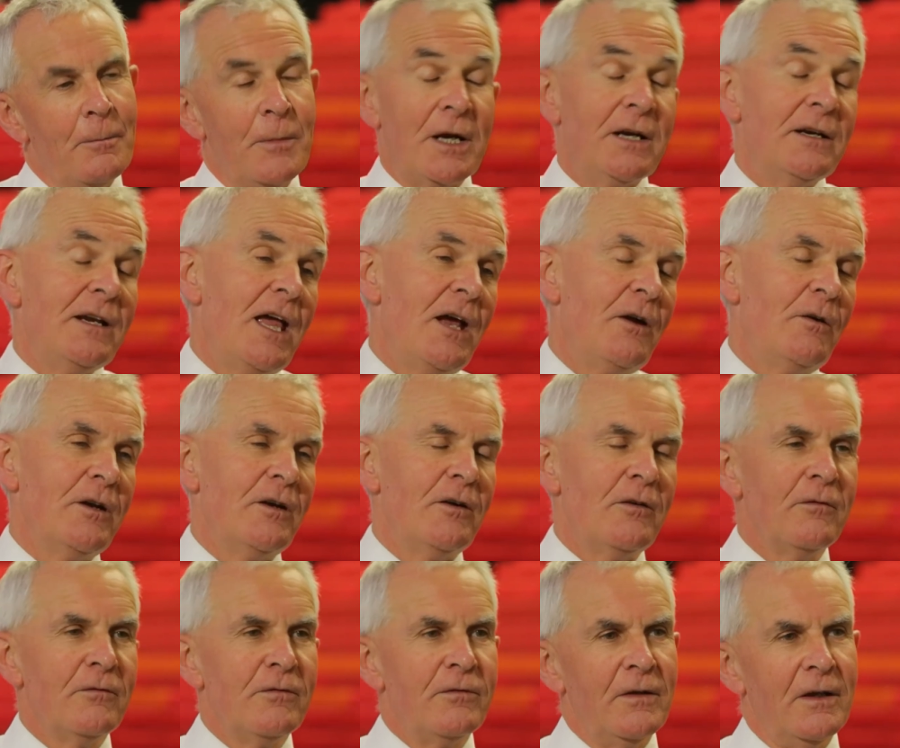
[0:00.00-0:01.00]
But an
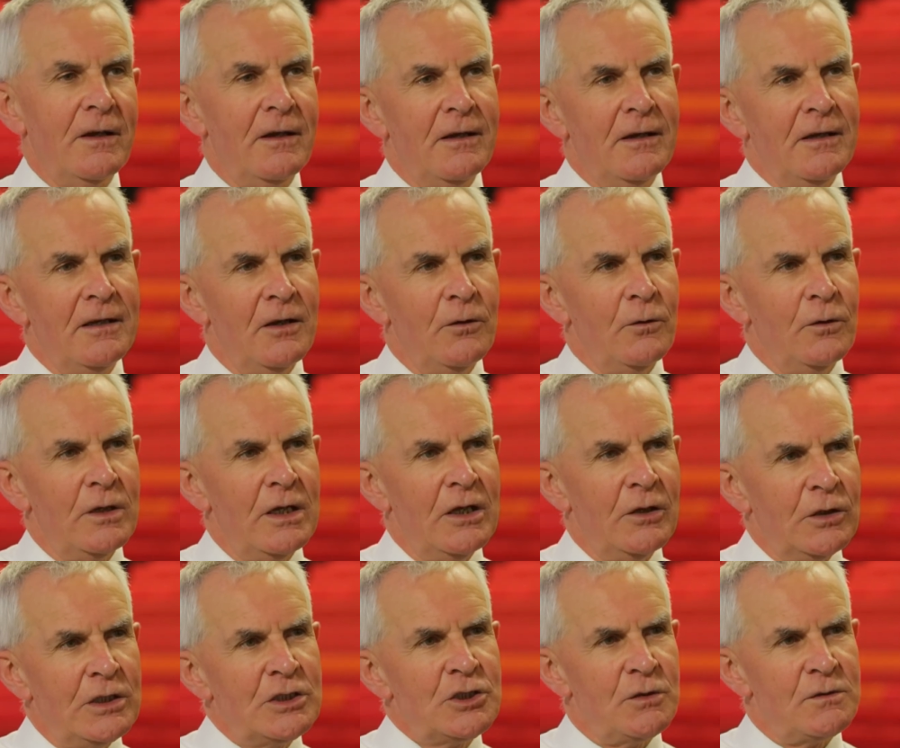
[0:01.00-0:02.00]
area of,
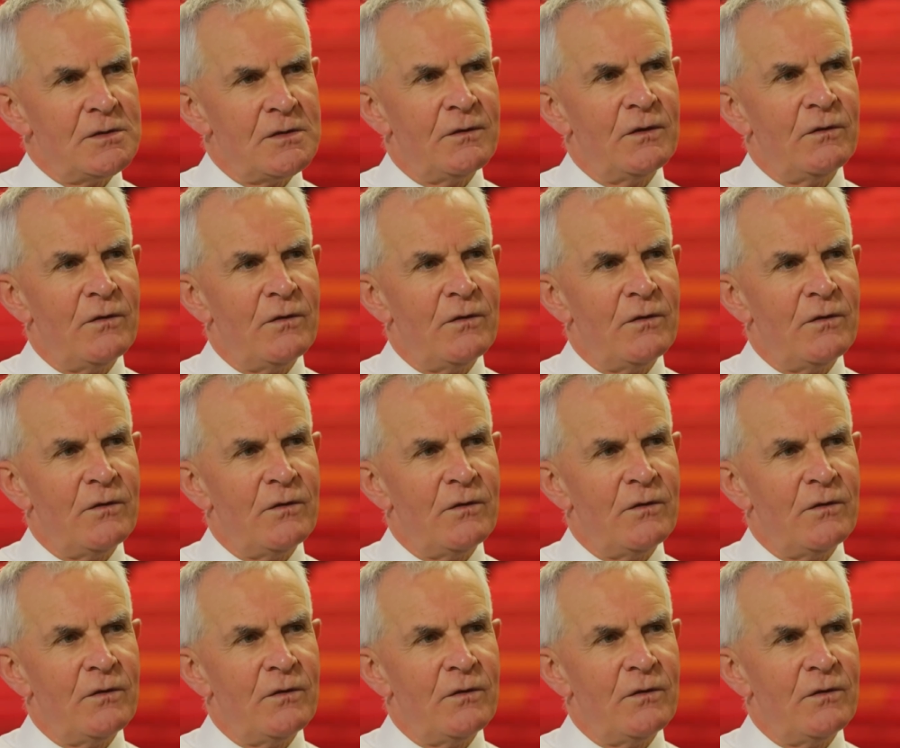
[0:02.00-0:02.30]
on issues of